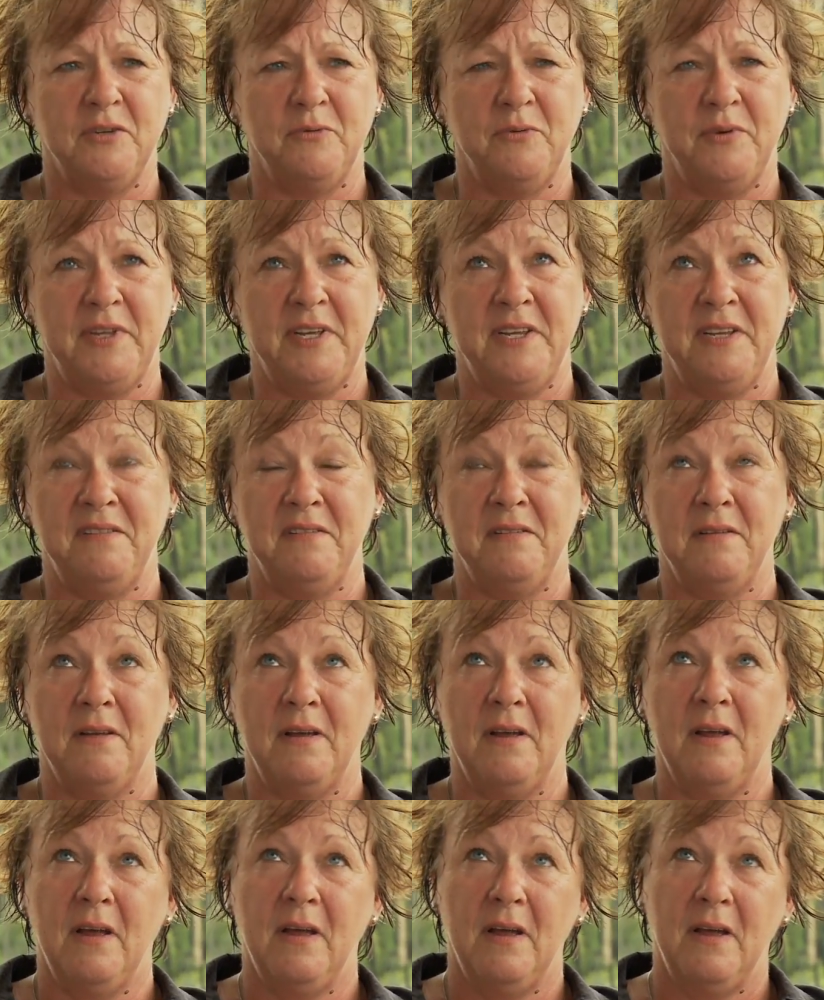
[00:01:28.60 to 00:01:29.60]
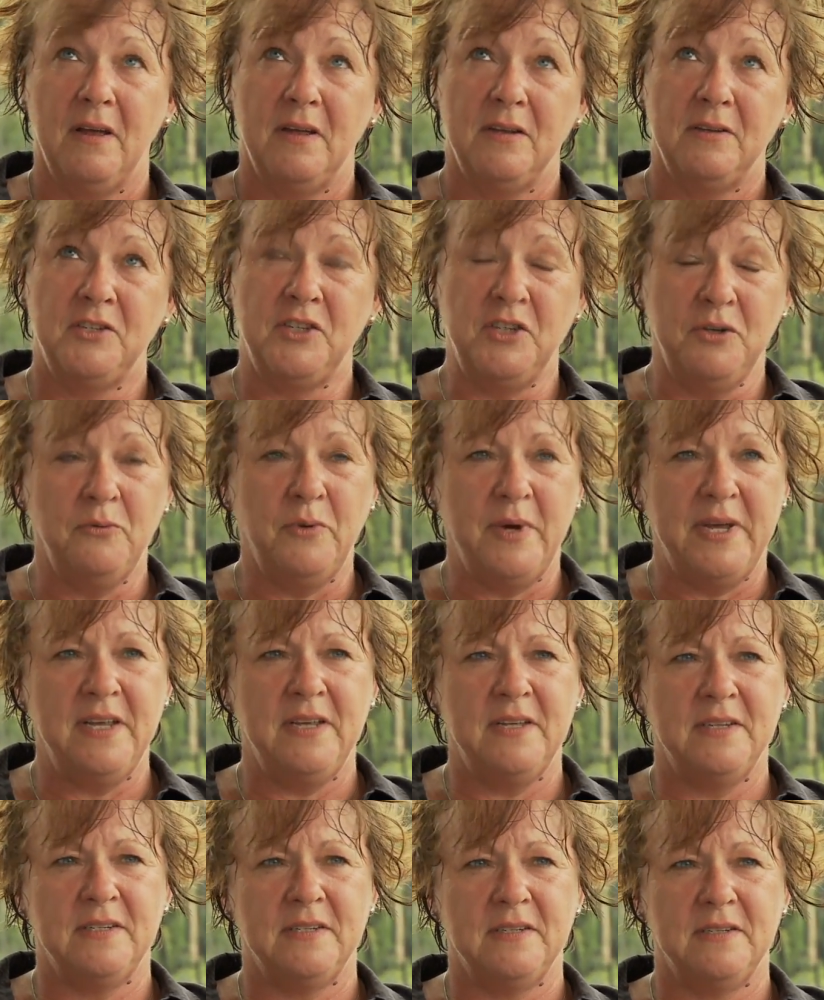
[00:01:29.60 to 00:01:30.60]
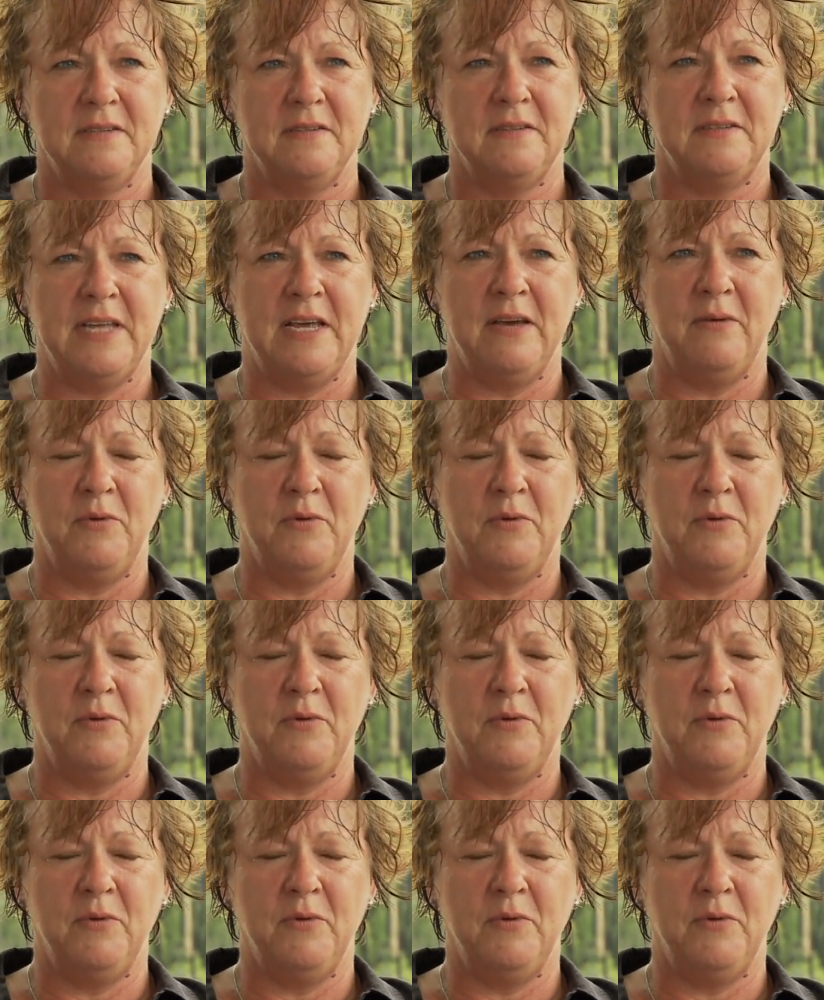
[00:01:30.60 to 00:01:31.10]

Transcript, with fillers: that within two weeks there